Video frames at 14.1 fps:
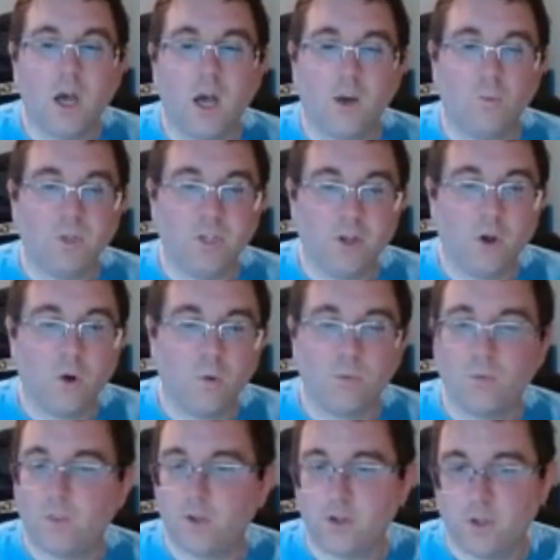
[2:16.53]
We know
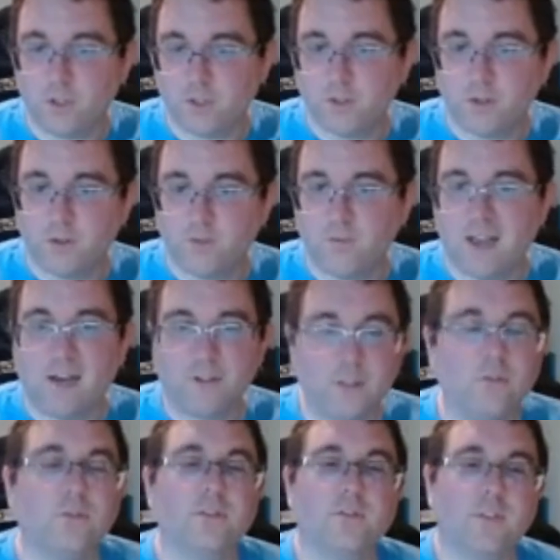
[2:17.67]
the
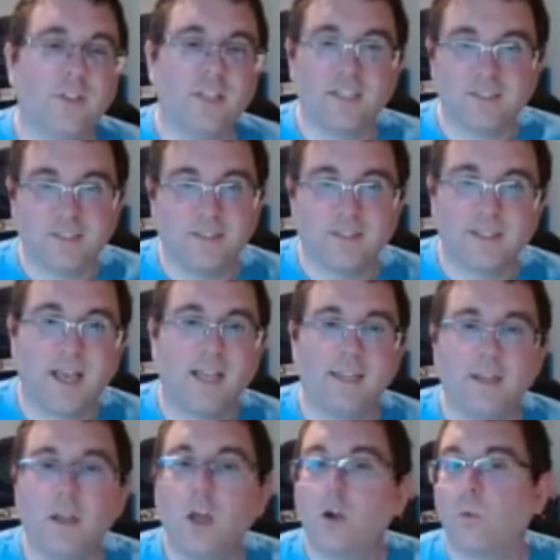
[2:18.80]
values of the things inside
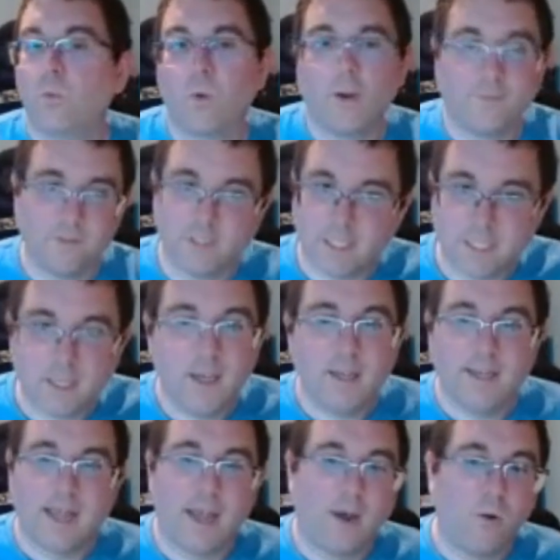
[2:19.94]
roughly.
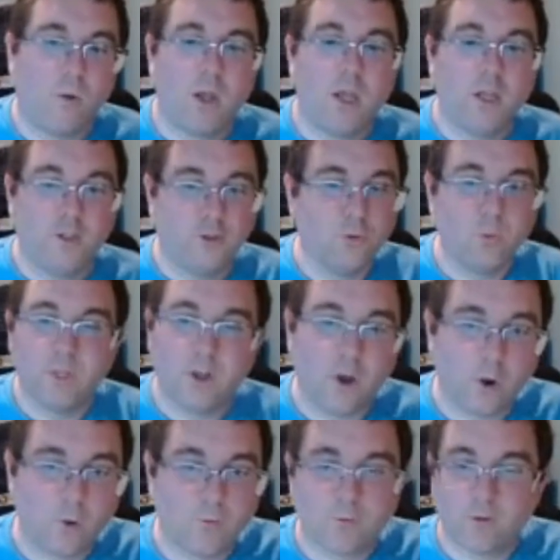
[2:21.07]
Now, do we
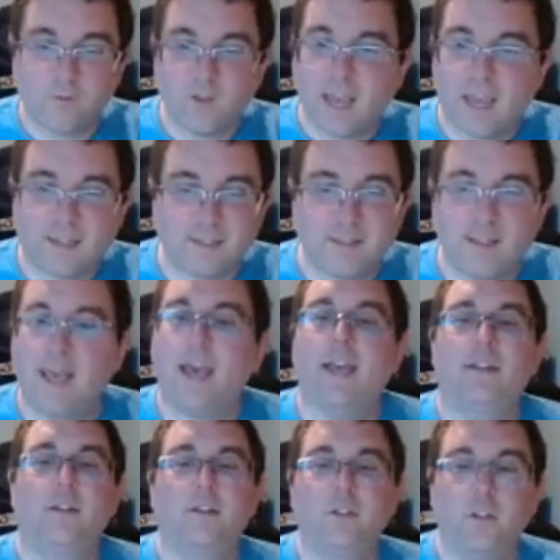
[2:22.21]
know for a fact
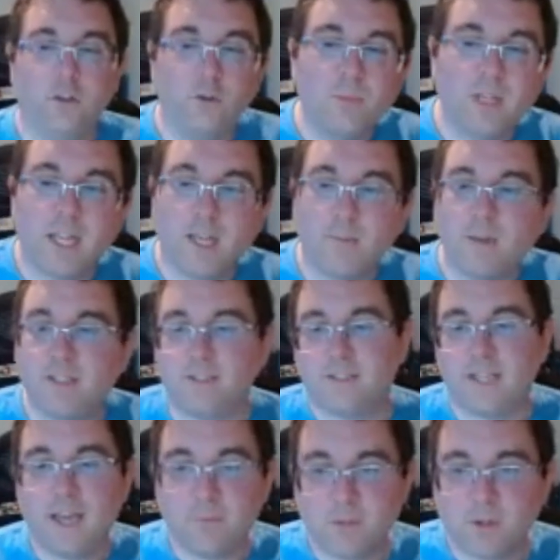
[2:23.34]
that the Luminape and the
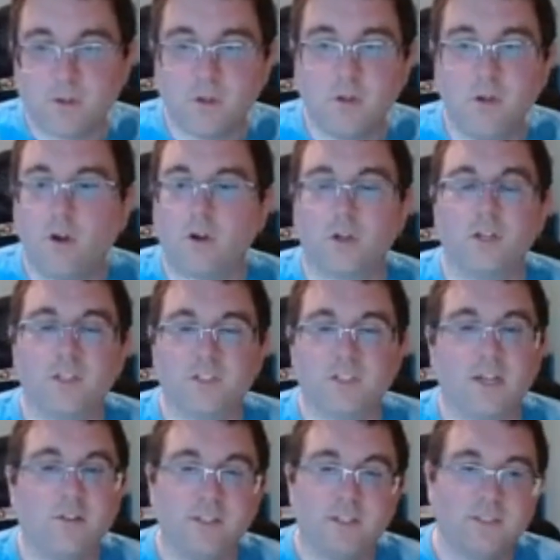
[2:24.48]
Zaptor are going to
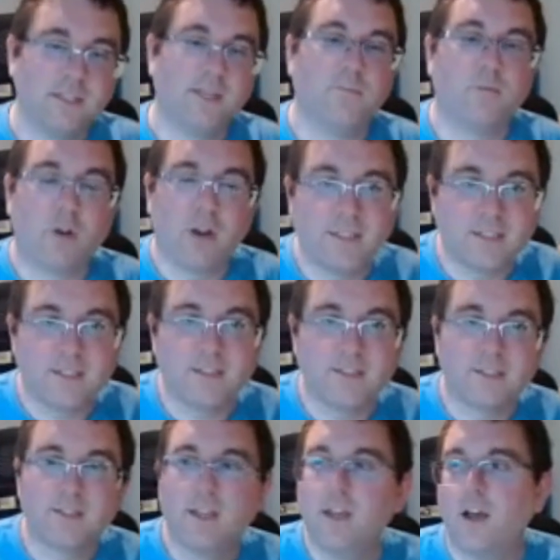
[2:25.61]
sell at the same
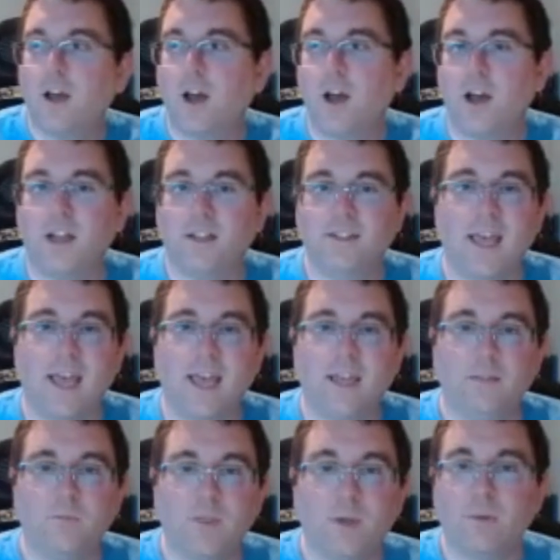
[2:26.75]
prices
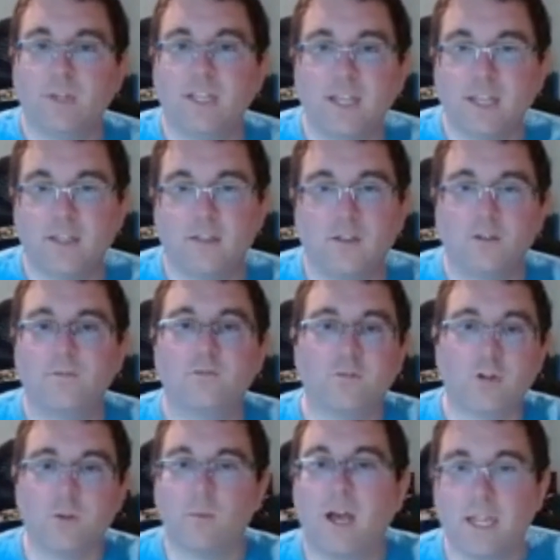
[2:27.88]
that we get the
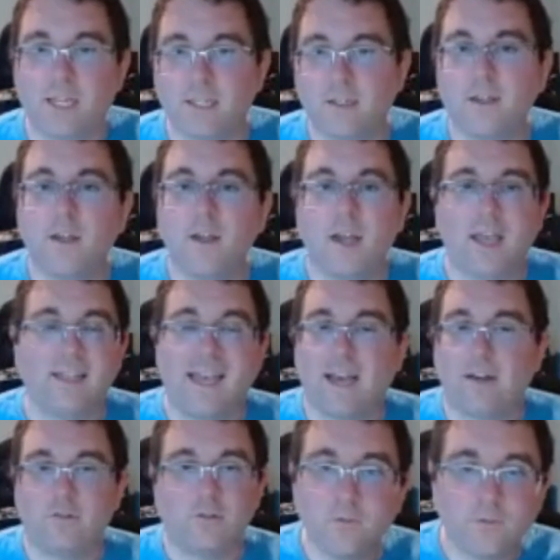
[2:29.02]
Flurmine and the
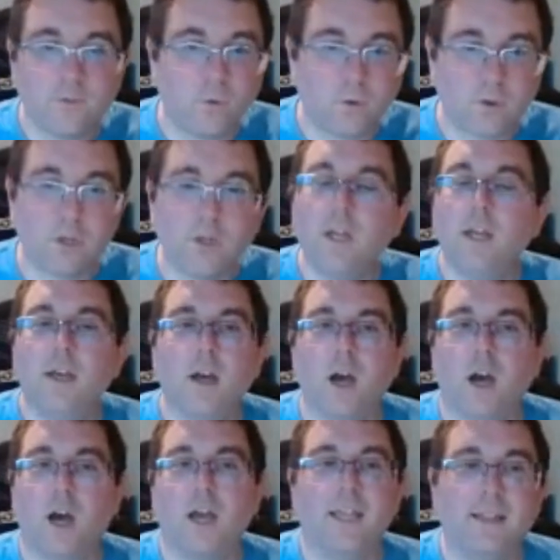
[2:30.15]
Aloon for?
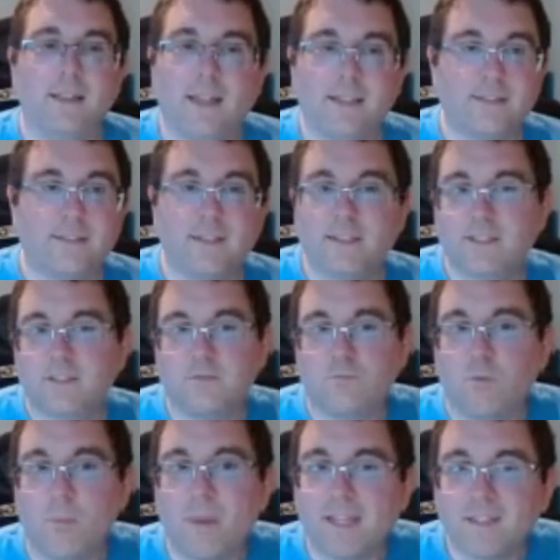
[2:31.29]
That's
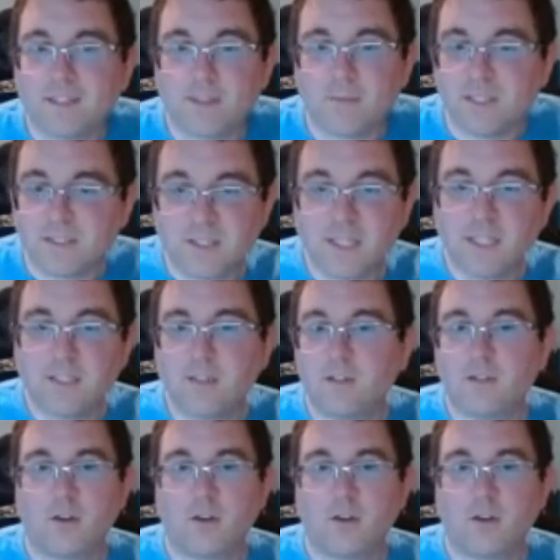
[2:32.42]
remains to be seen.